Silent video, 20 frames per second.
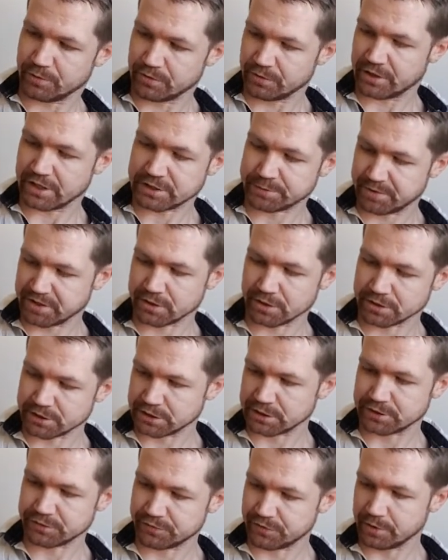that's because
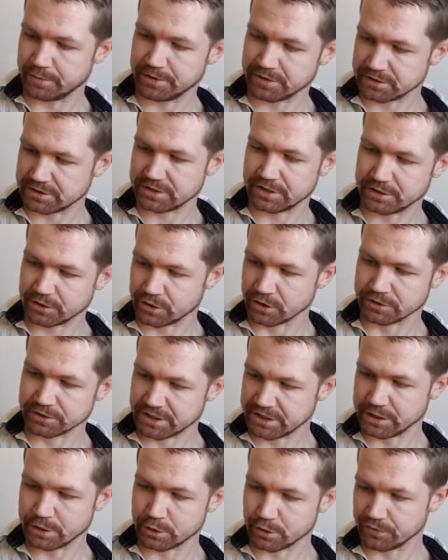it's fermented,
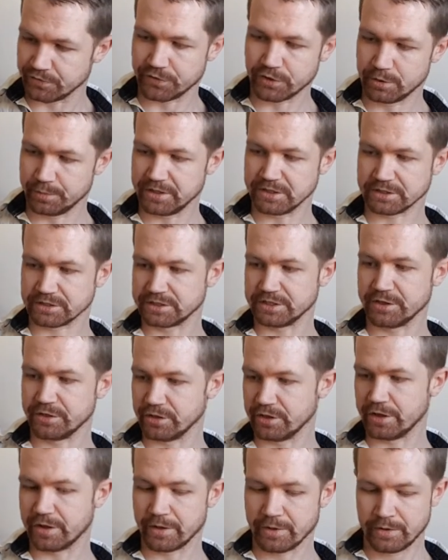continue to ferment in
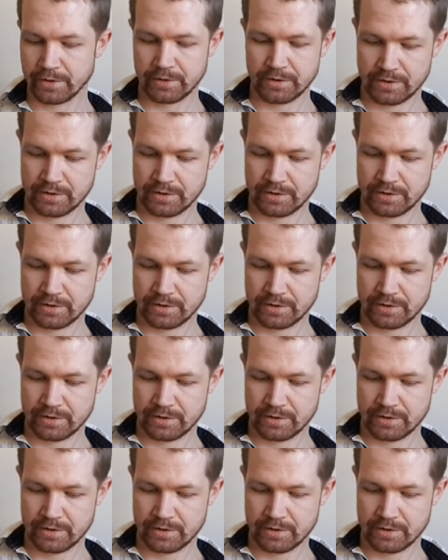the